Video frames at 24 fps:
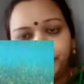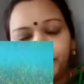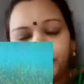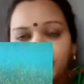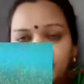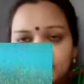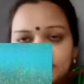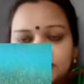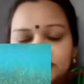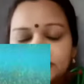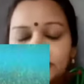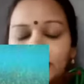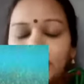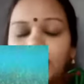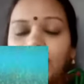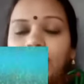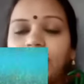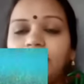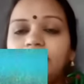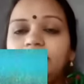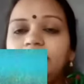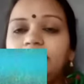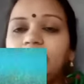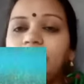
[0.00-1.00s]
Yes,
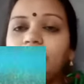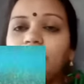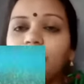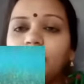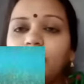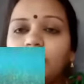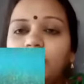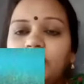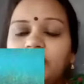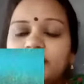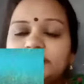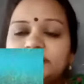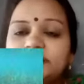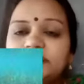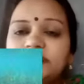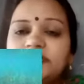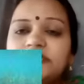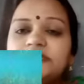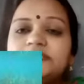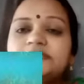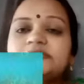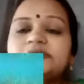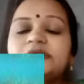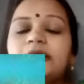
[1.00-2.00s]
and they are called as
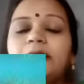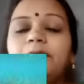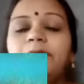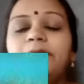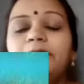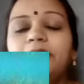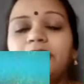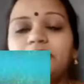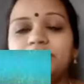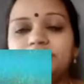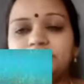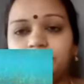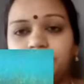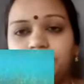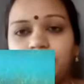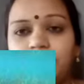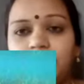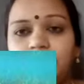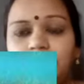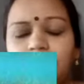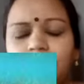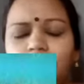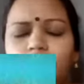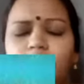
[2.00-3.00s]
the submerged
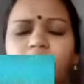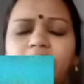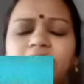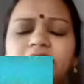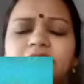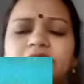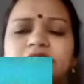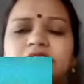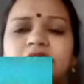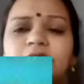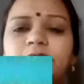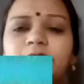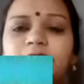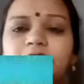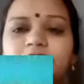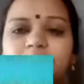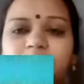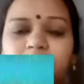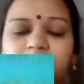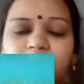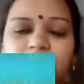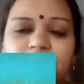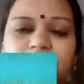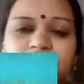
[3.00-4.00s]
plant. Why these submerged
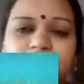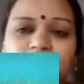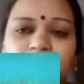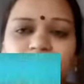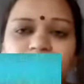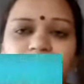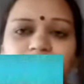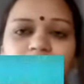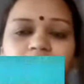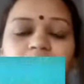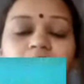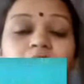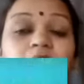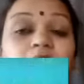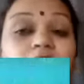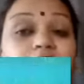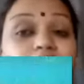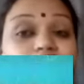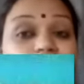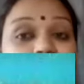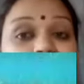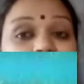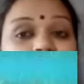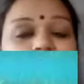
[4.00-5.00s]
plants are there?
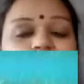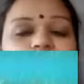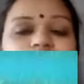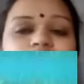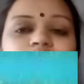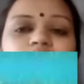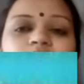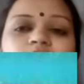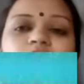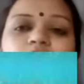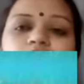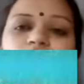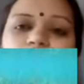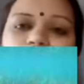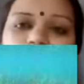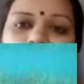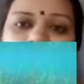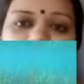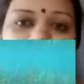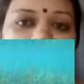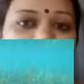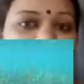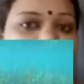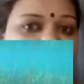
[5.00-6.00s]
They will be the food for
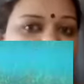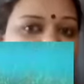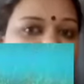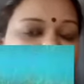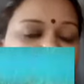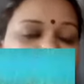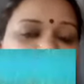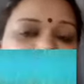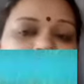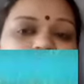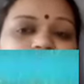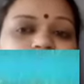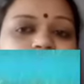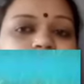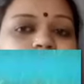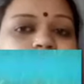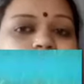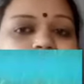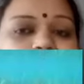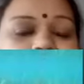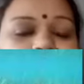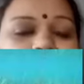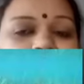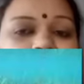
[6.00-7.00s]
them. When we learnt
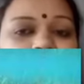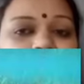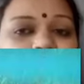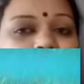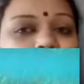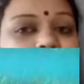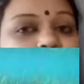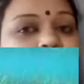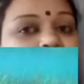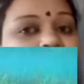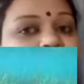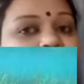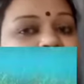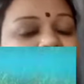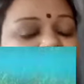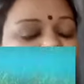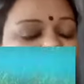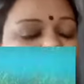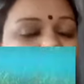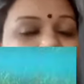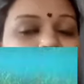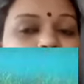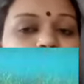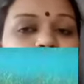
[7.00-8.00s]
about
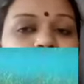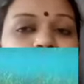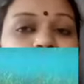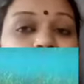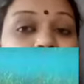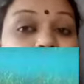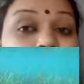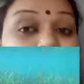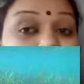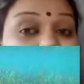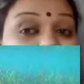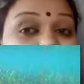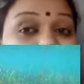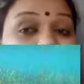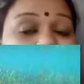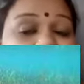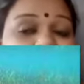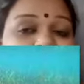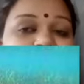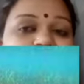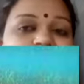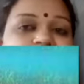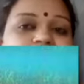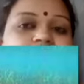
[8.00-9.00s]
the
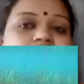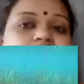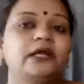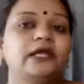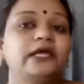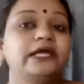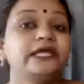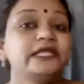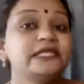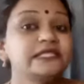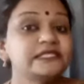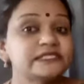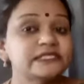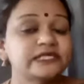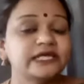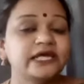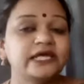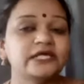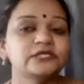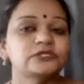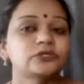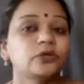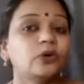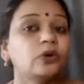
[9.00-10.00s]
birds and the
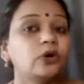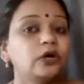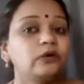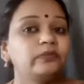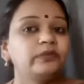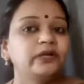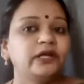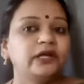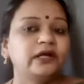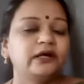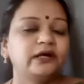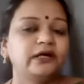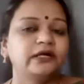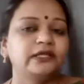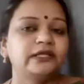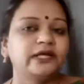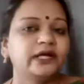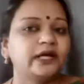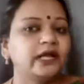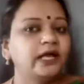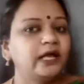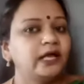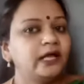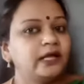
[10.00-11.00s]
insects, all we learnt
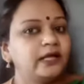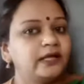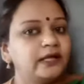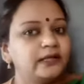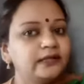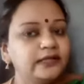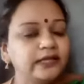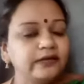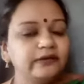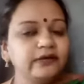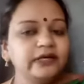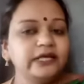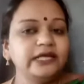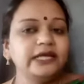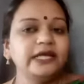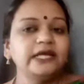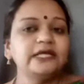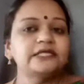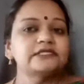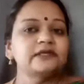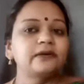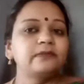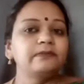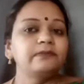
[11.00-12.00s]
that they will
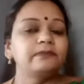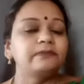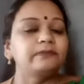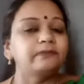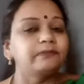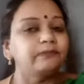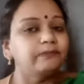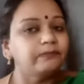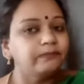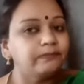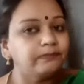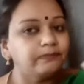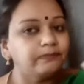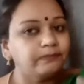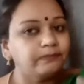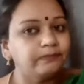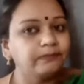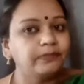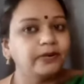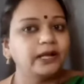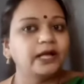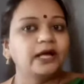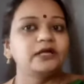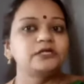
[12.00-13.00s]
eat some
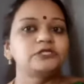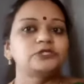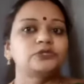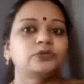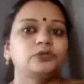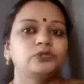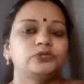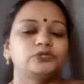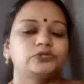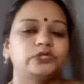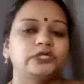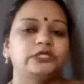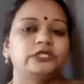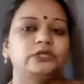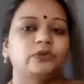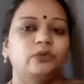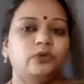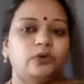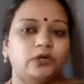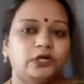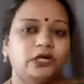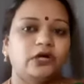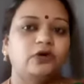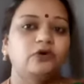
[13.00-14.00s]
plants also in the
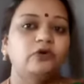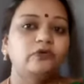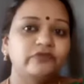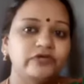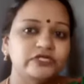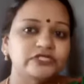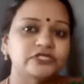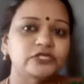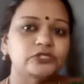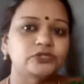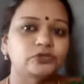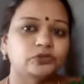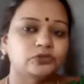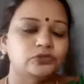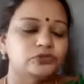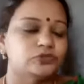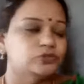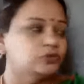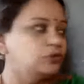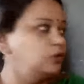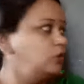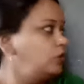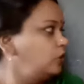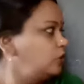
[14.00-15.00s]
water, no, fishes
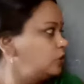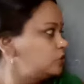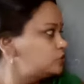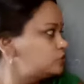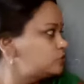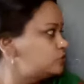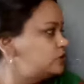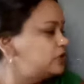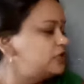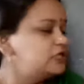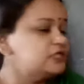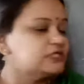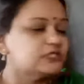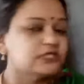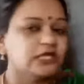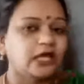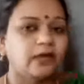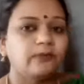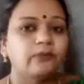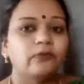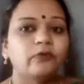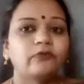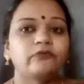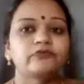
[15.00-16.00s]
also. So these
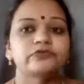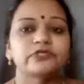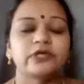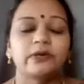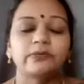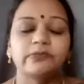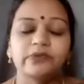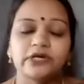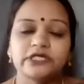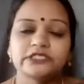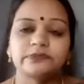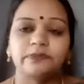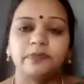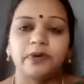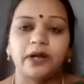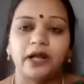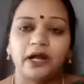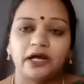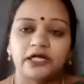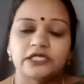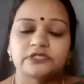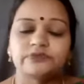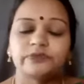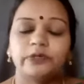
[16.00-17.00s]
type of submerged
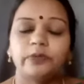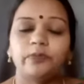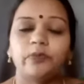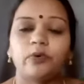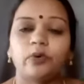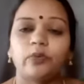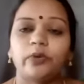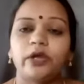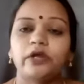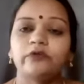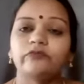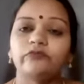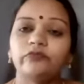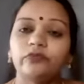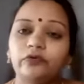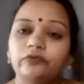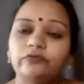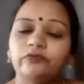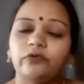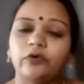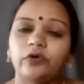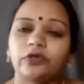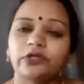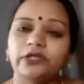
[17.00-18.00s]
plants will provide food
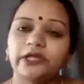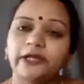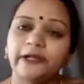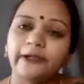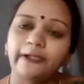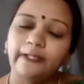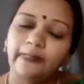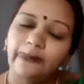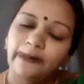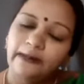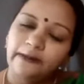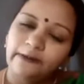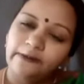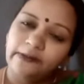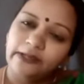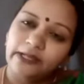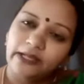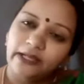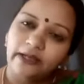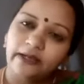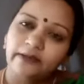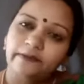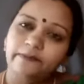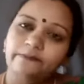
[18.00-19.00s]
for the
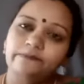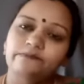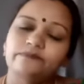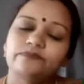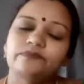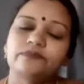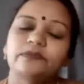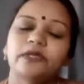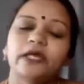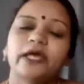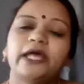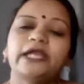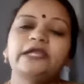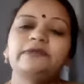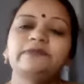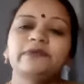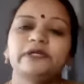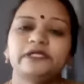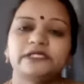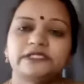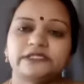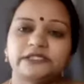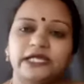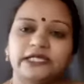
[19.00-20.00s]

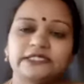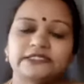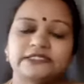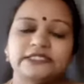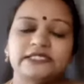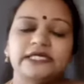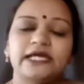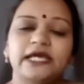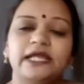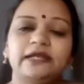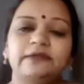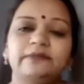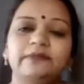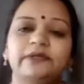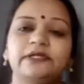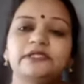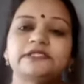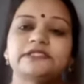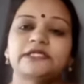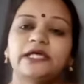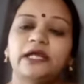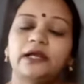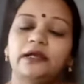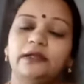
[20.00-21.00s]
animals, like sea
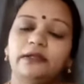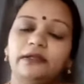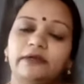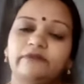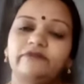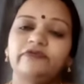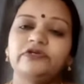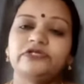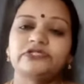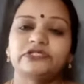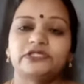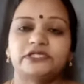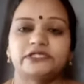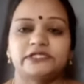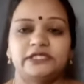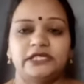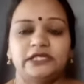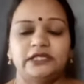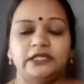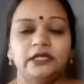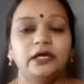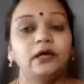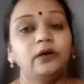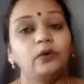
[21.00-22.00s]
animals and the fishes
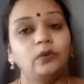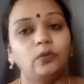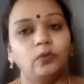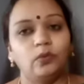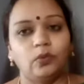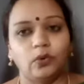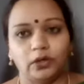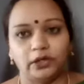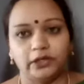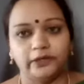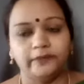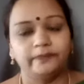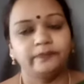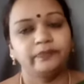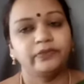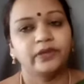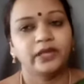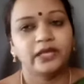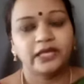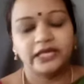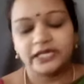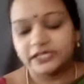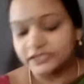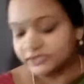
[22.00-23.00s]
in the water.
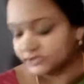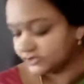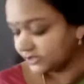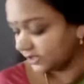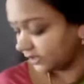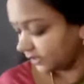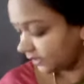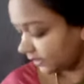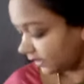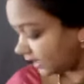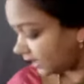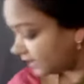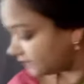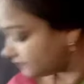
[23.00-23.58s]
Yes, children,